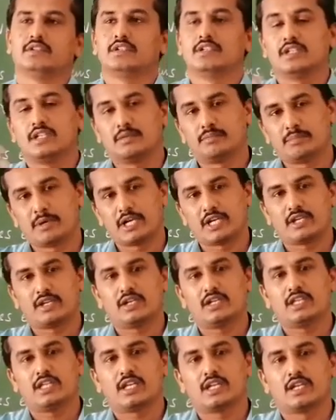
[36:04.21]
The
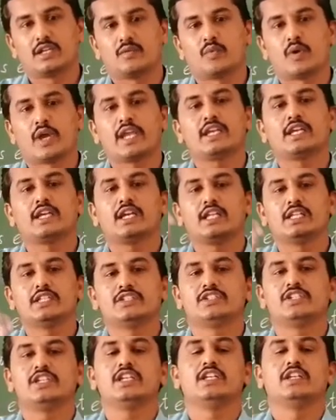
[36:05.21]
particular white color
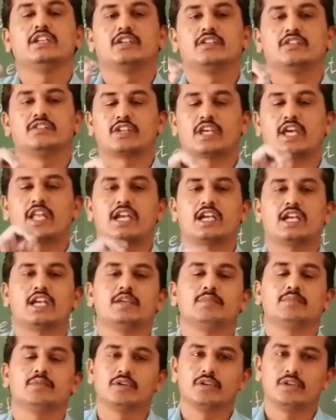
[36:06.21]
gene is
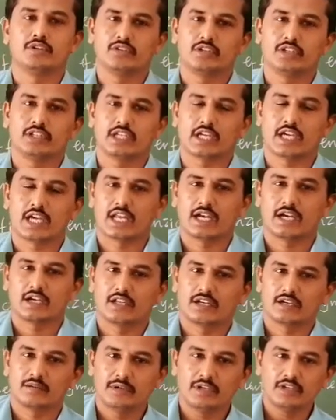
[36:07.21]
correctly producing the
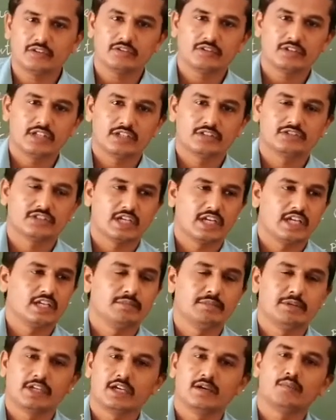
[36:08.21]
character means the
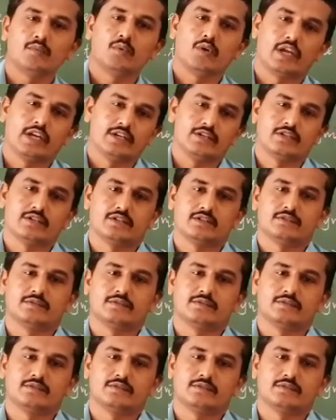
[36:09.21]
child become white.